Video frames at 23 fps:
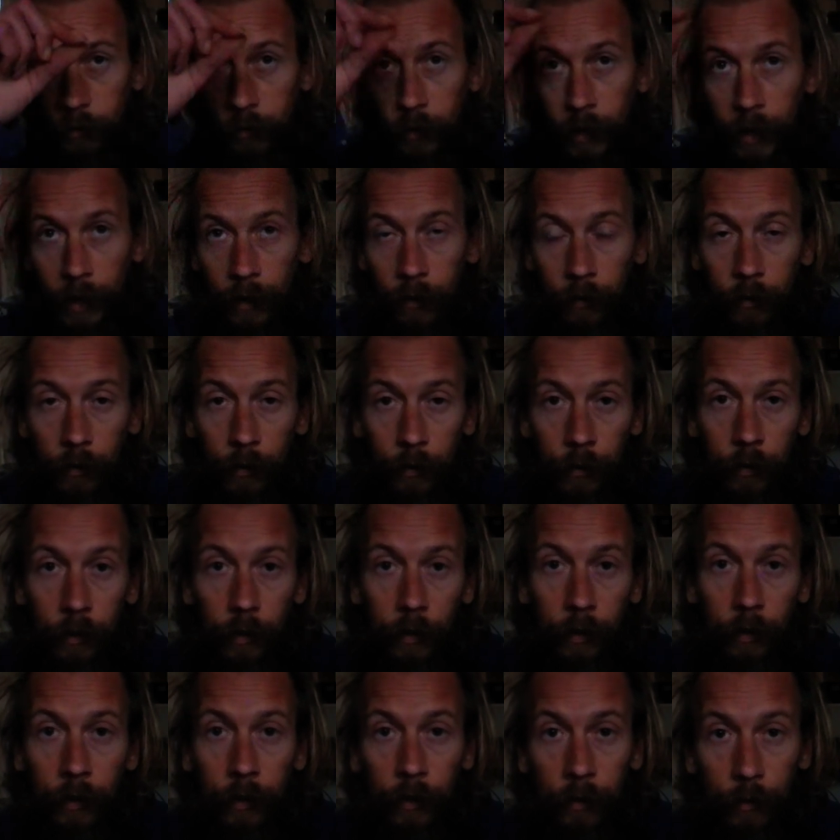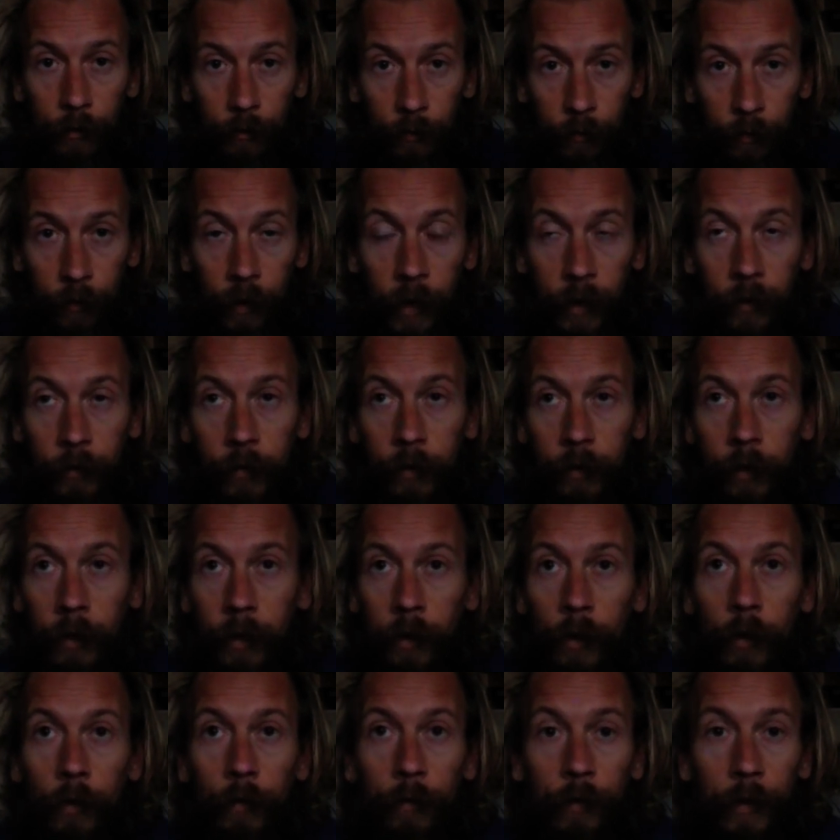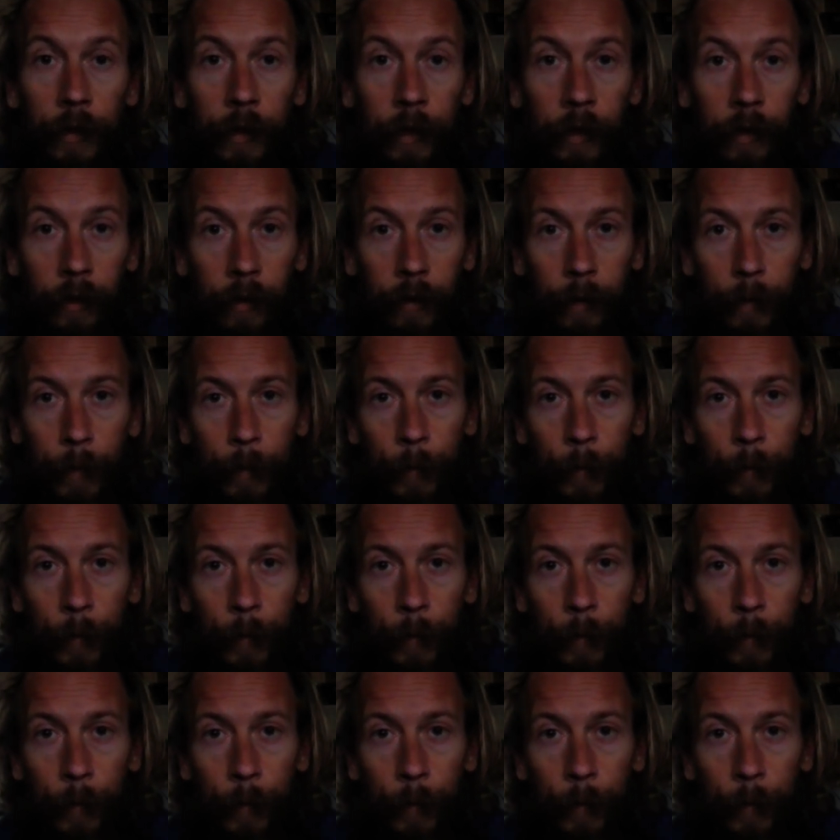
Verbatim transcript: tint on the visor of the